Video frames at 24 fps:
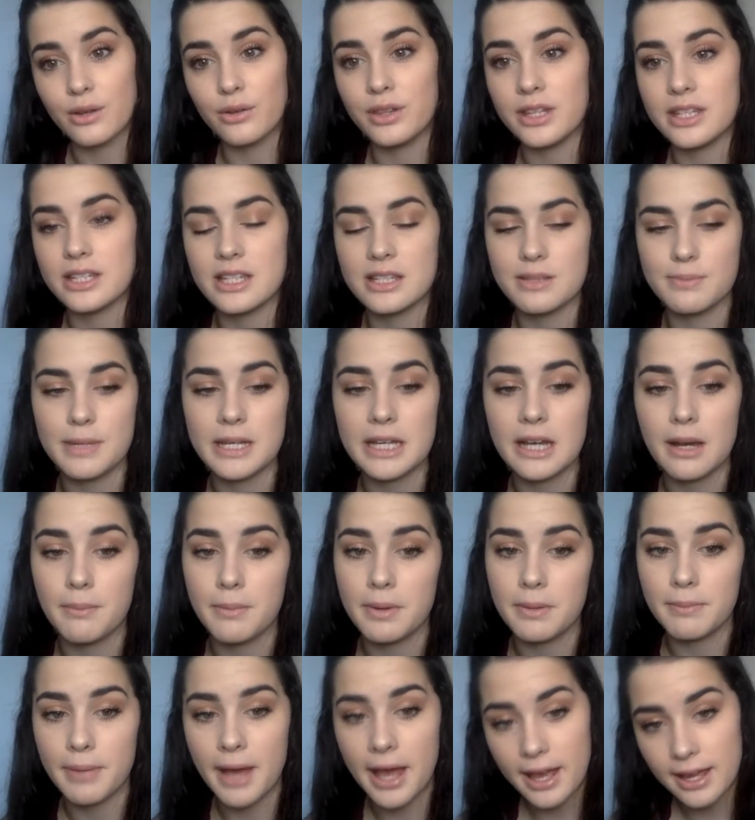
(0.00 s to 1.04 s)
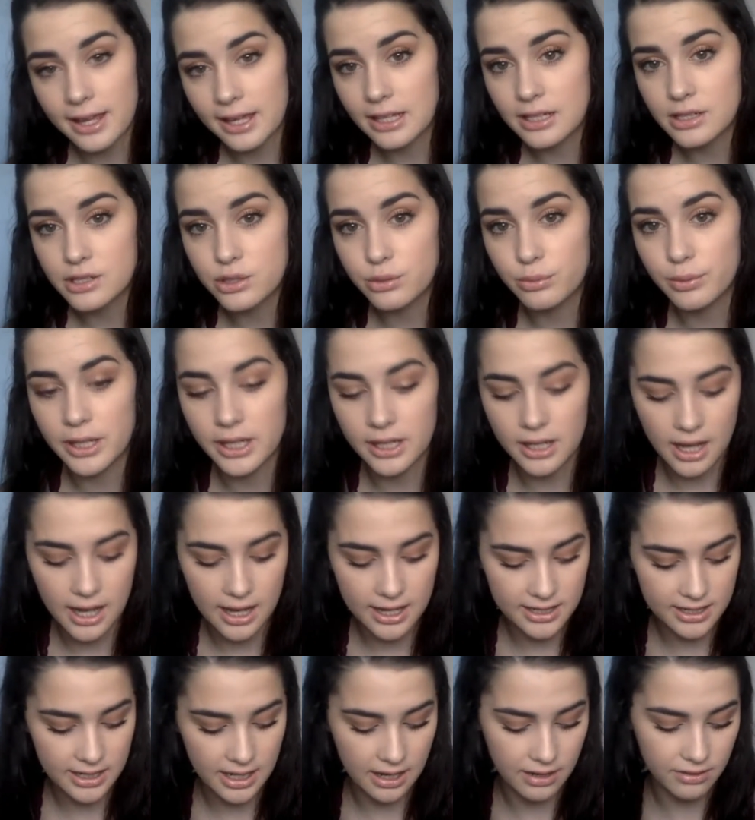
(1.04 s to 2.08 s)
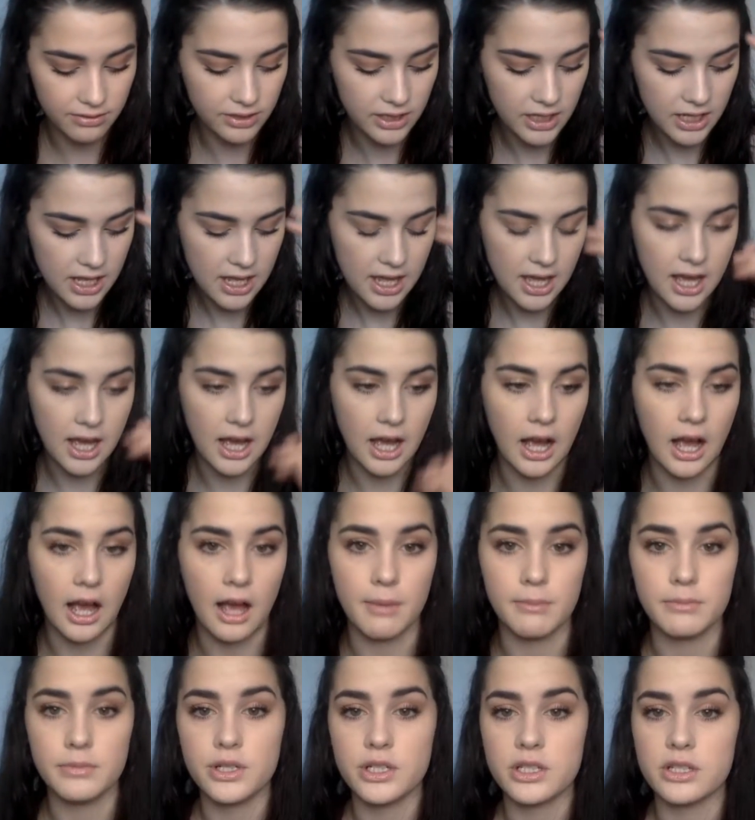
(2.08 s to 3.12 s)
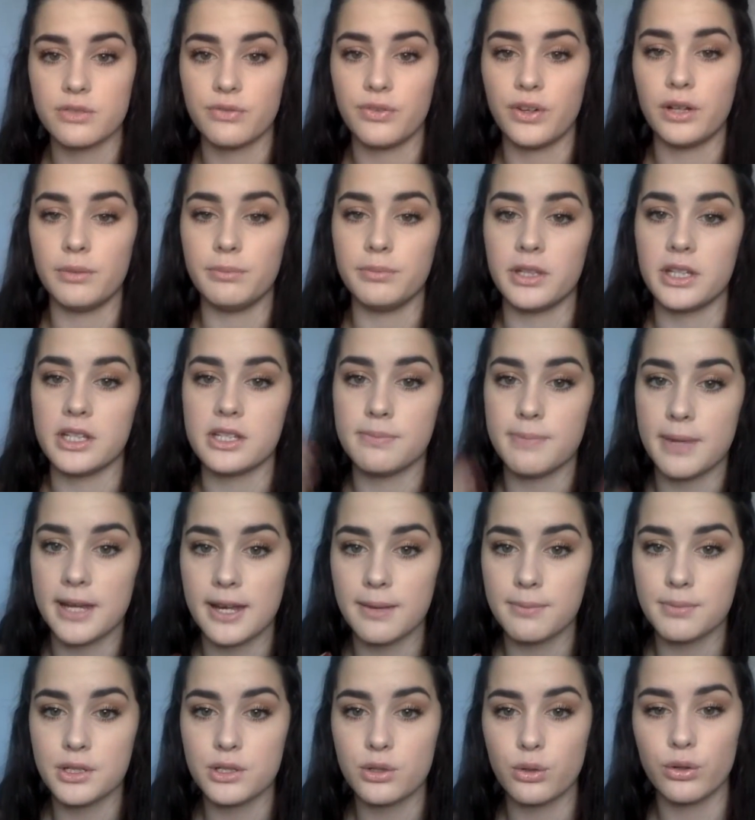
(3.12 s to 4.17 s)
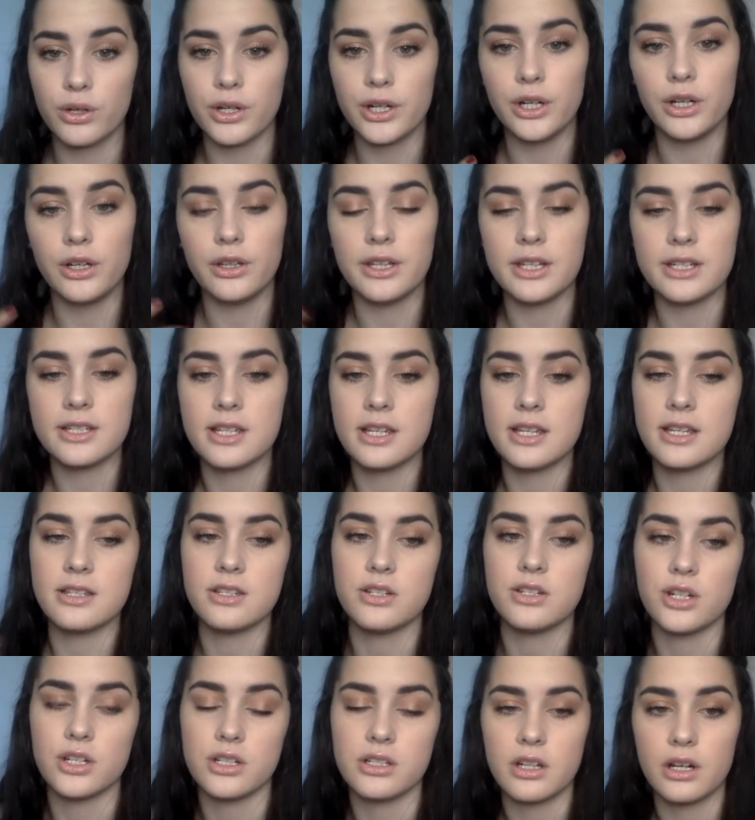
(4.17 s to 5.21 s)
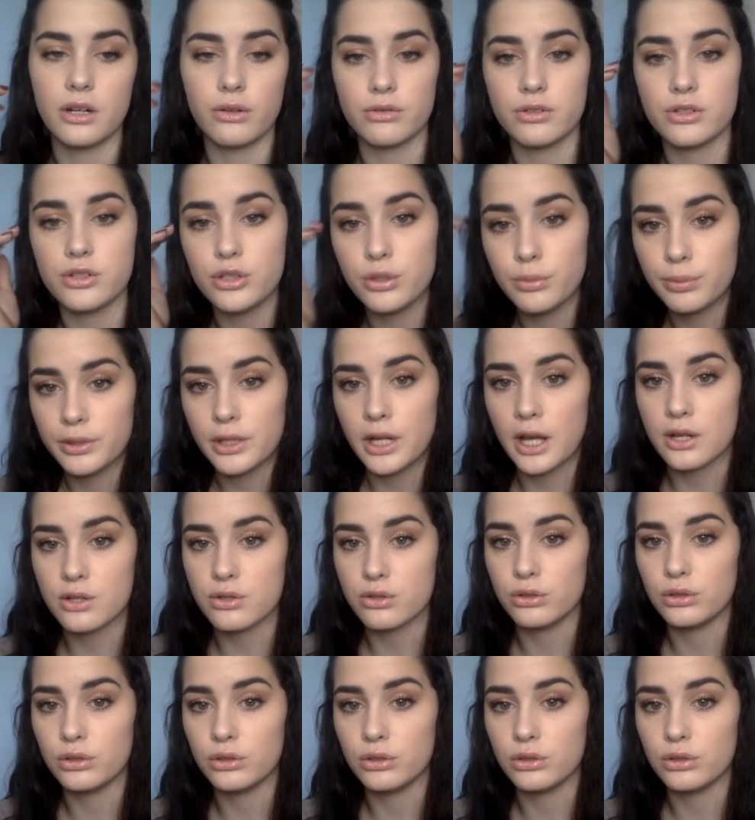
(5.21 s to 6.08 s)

this is me coming back into it, kind of. Just filmed this makeup tutorial. This is just a super natural